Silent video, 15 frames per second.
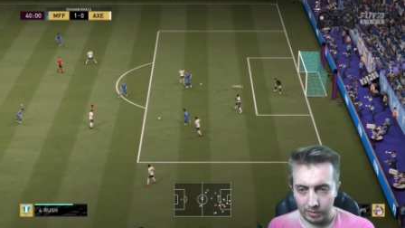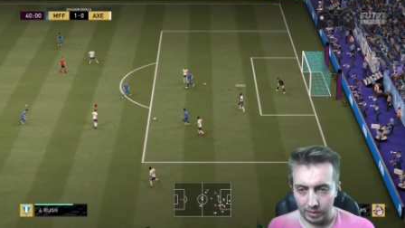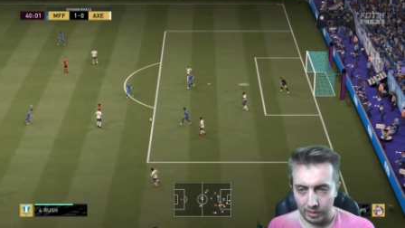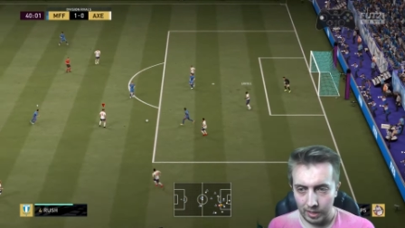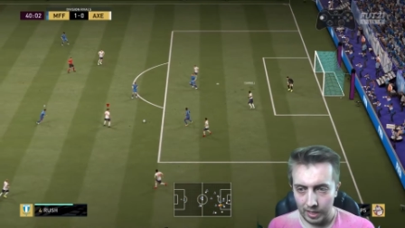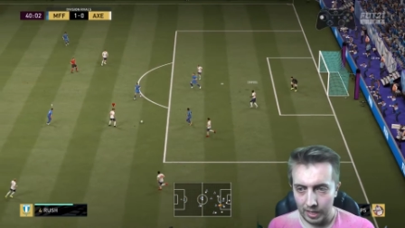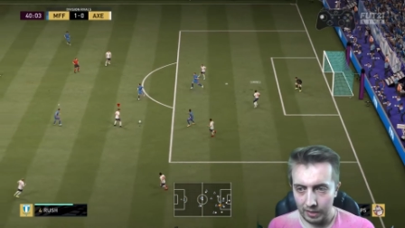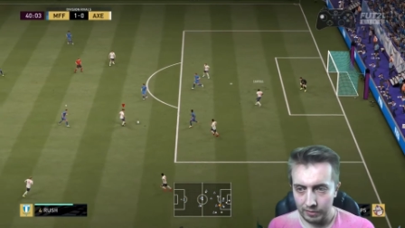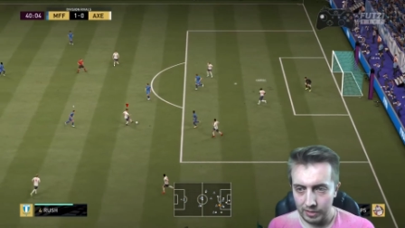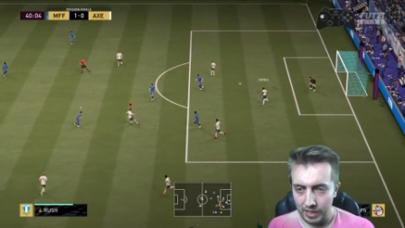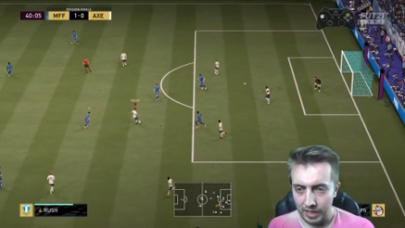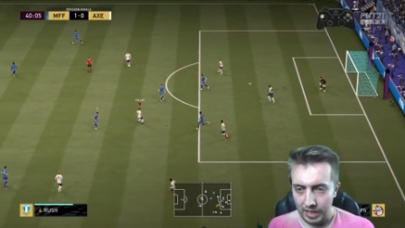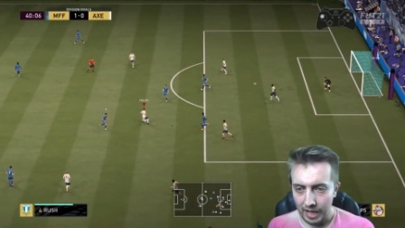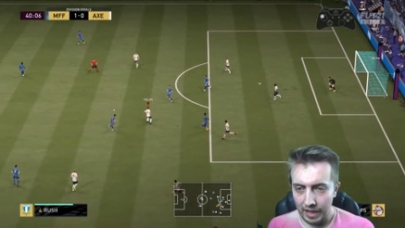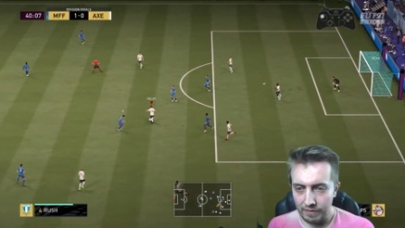He love it.
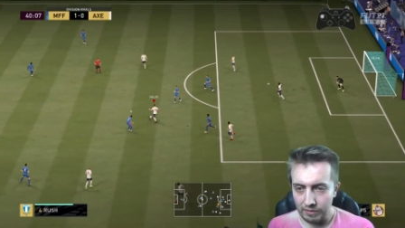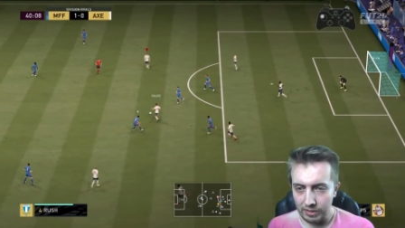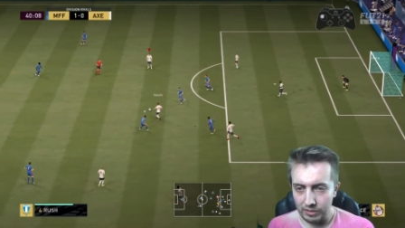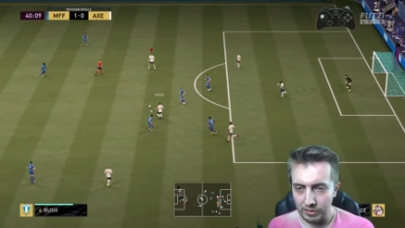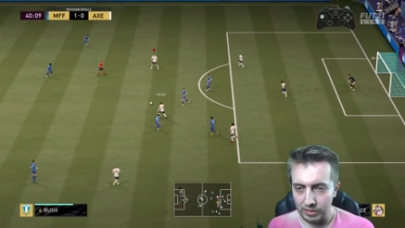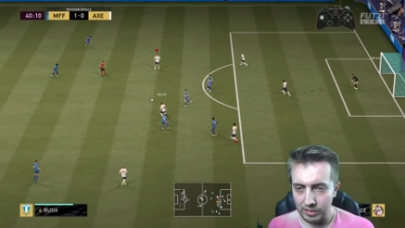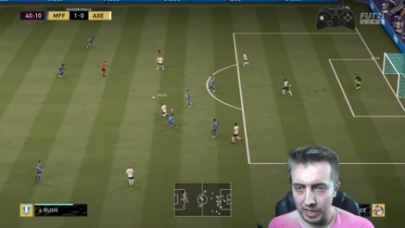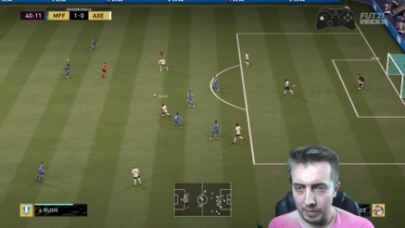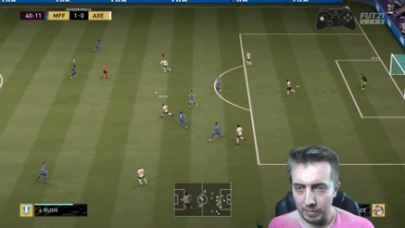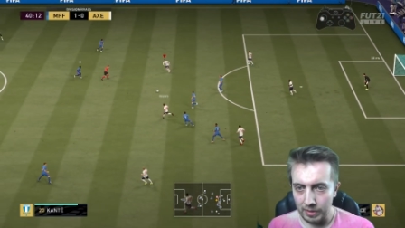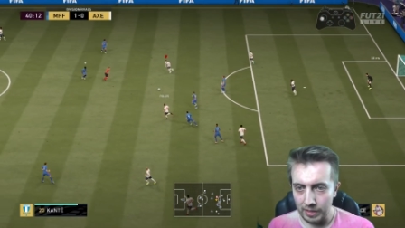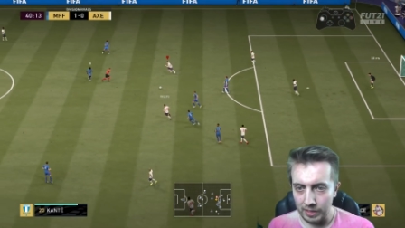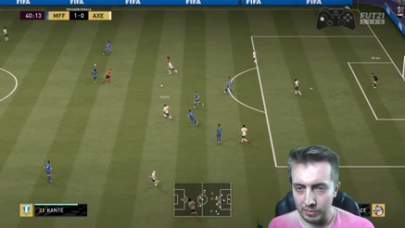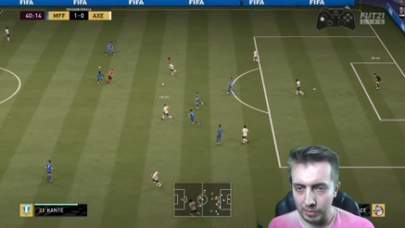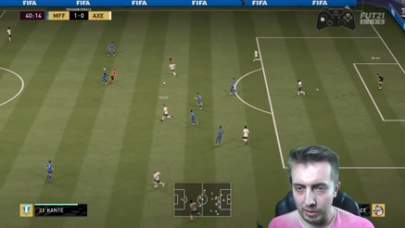Everyone does the same
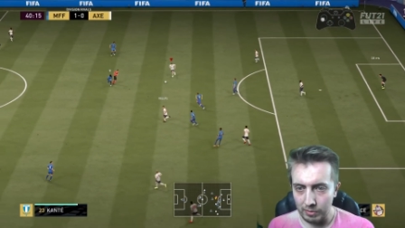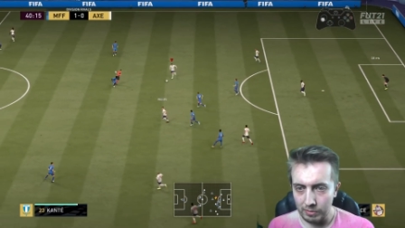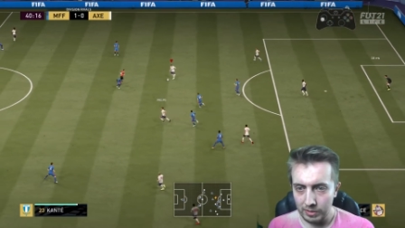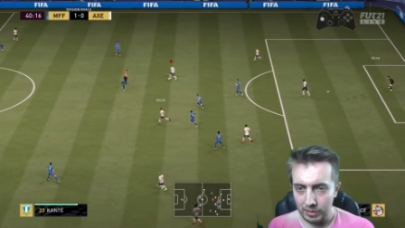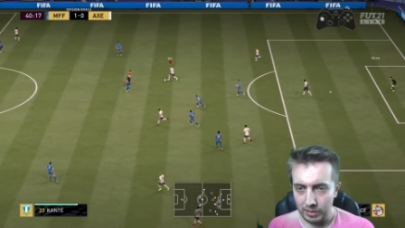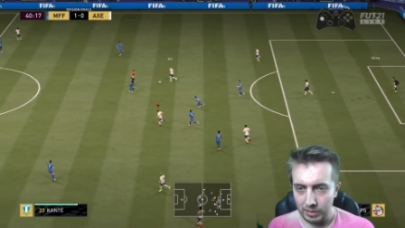thing as well.